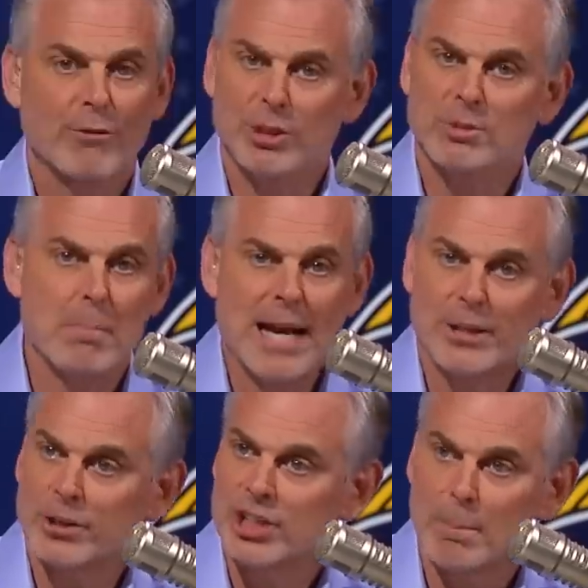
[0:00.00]
his
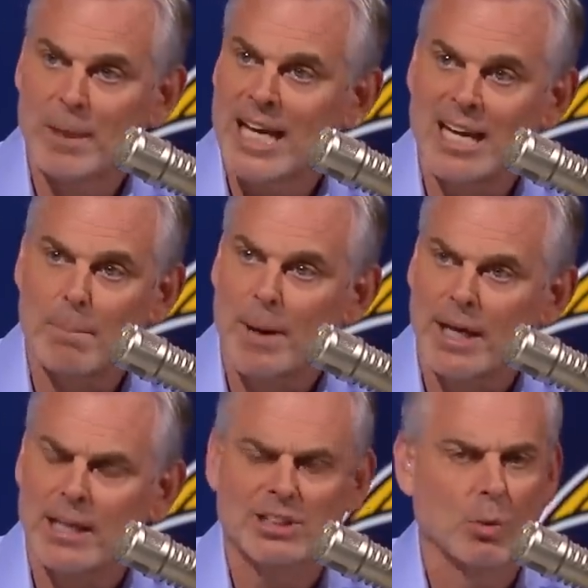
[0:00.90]
mentorship of Kenny Pickett,
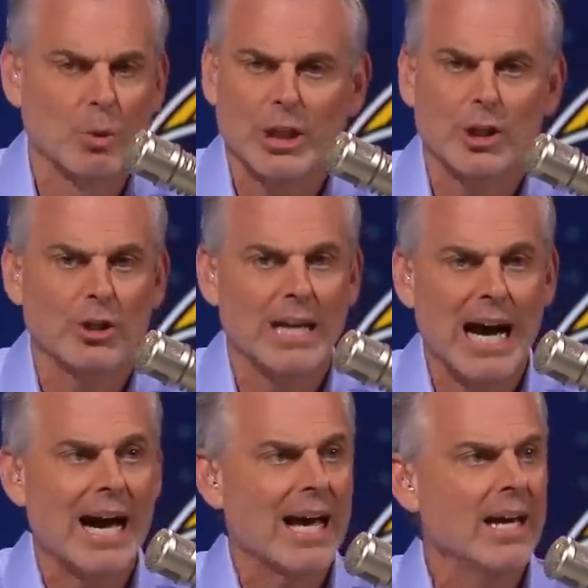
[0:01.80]
he's a really good
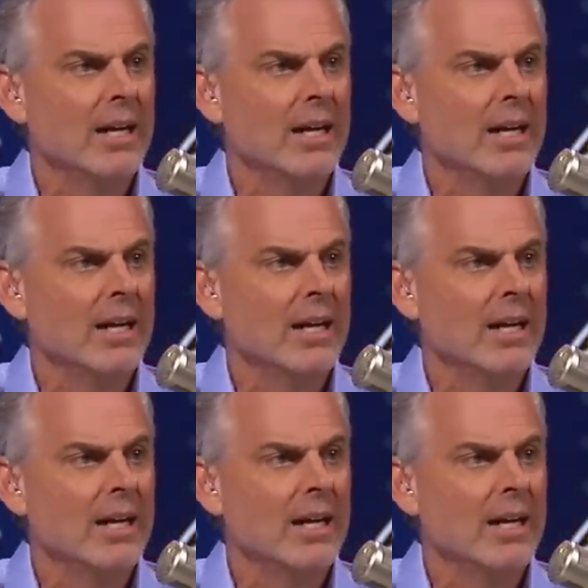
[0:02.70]
guy.